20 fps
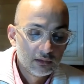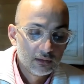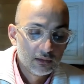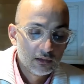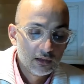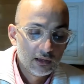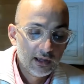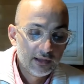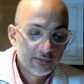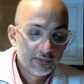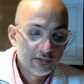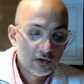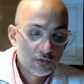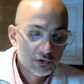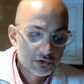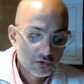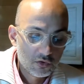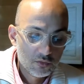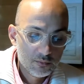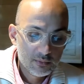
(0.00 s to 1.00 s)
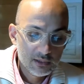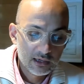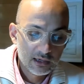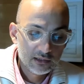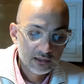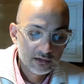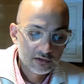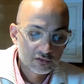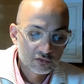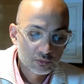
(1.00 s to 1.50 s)
And our omega
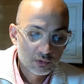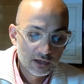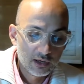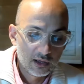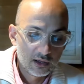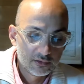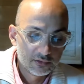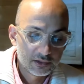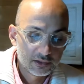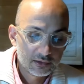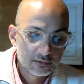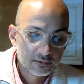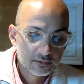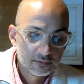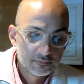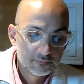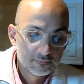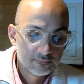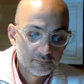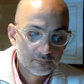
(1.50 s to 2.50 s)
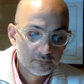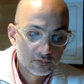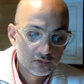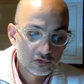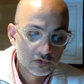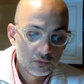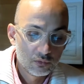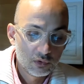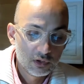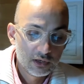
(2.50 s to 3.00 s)
here is 100. So
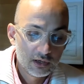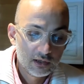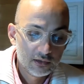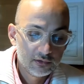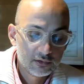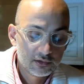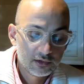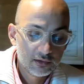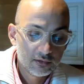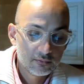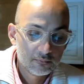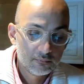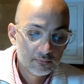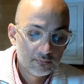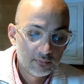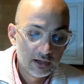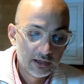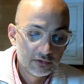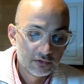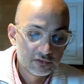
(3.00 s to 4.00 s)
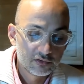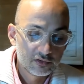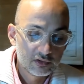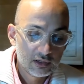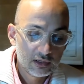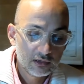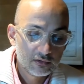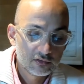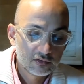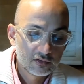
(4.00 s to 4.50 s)
100 minus
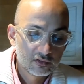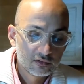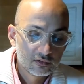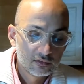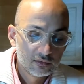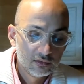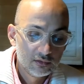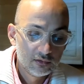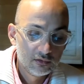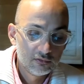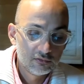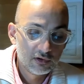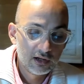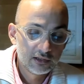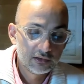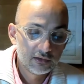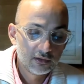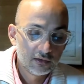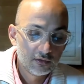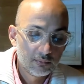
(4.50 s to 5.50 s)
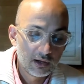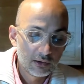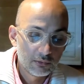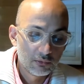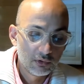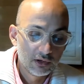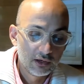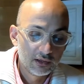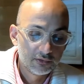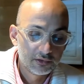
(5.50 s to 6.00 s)
x divided by
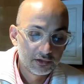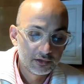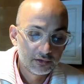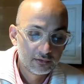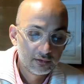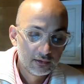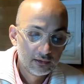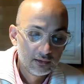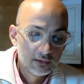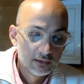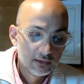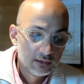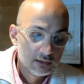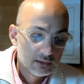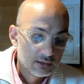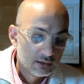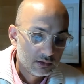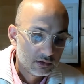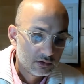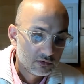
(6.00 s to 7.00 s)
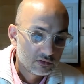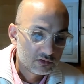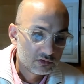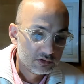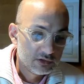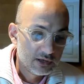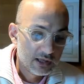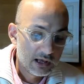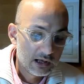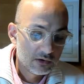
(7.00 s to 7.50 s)
100. So
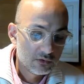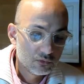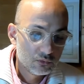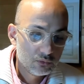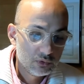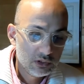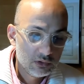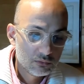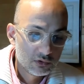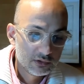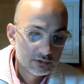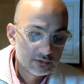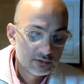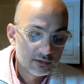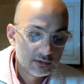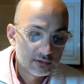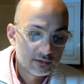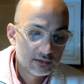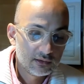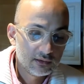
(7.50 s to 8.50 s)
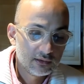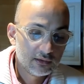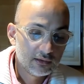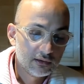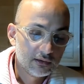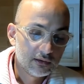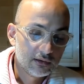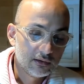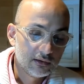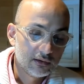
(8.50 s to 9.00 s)
now we wanted,
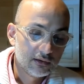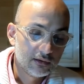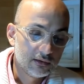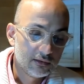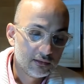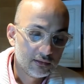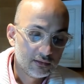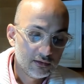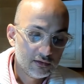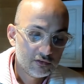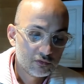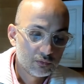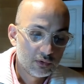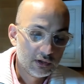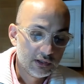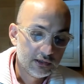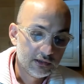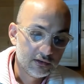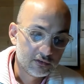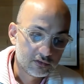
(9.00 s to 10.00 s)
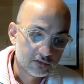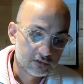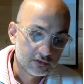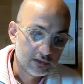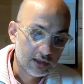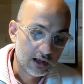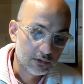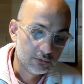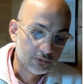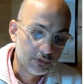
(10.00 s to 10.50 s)
this one is
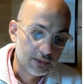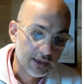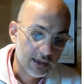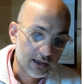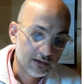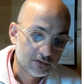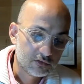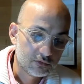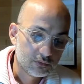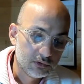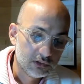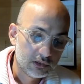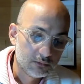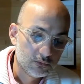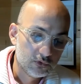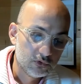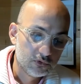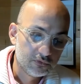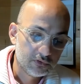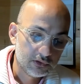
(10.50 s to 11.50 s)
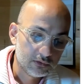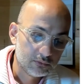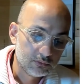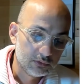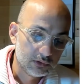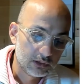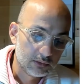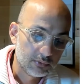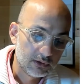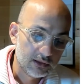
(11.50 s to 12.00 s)
now the x, we remove it, we
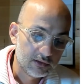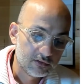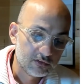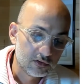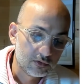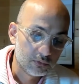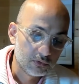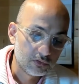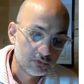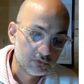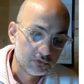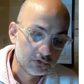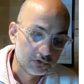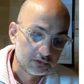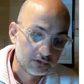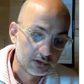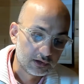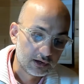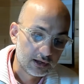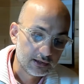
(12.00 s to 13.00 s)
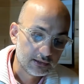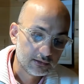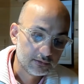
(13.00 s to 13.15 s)
replace it with 40, right?